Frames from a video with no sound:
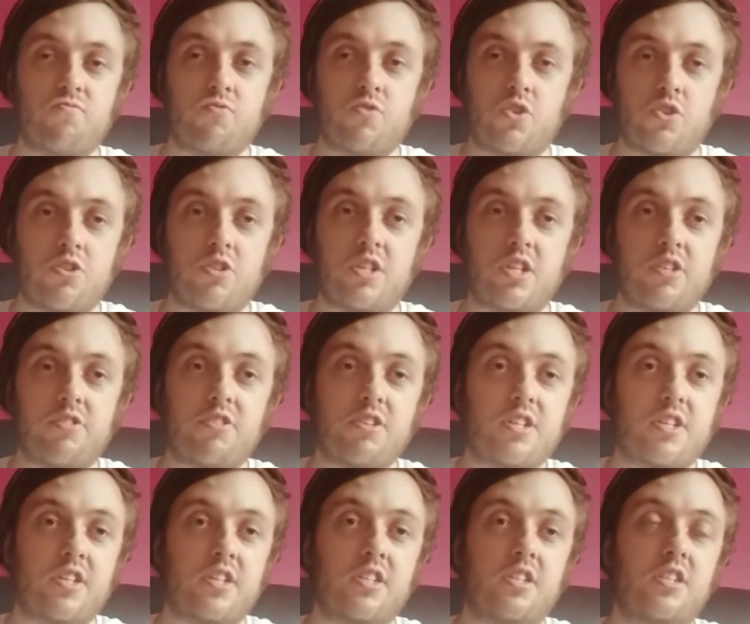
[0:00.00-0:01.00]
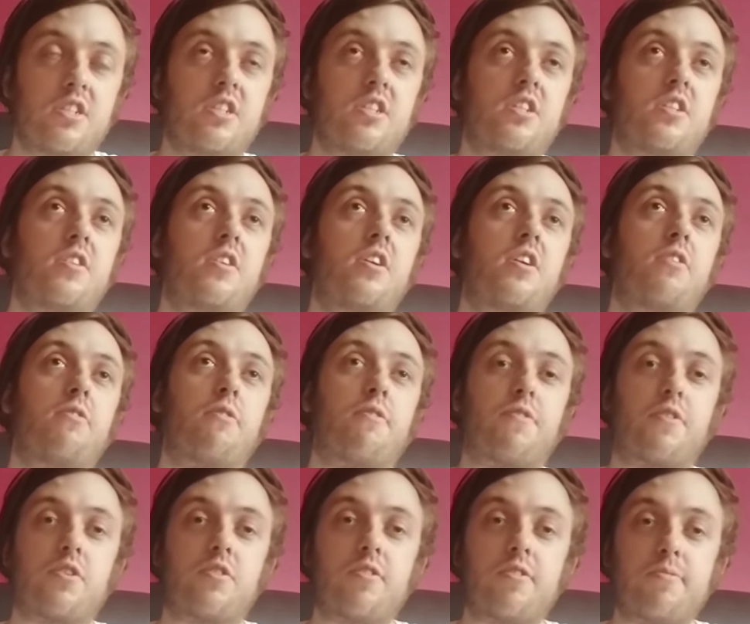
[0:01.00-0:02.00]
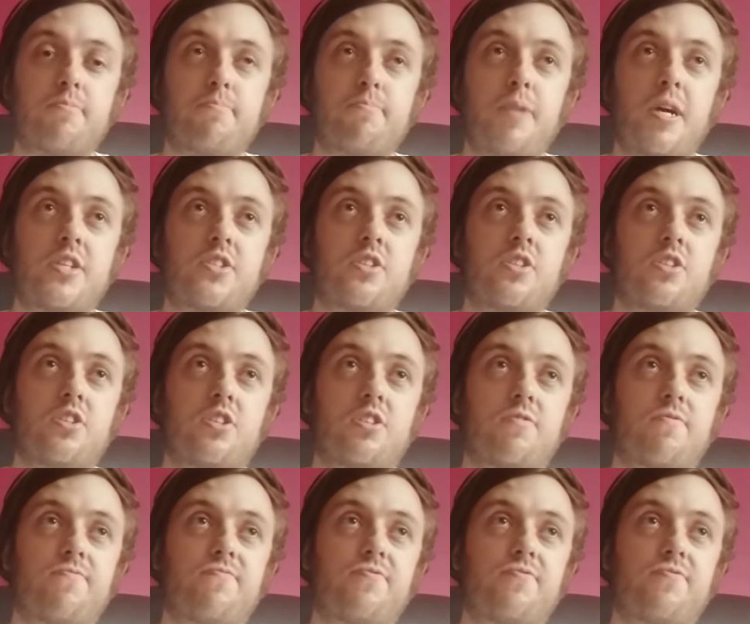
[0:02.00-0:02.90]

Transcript: good lyrically, with a good message.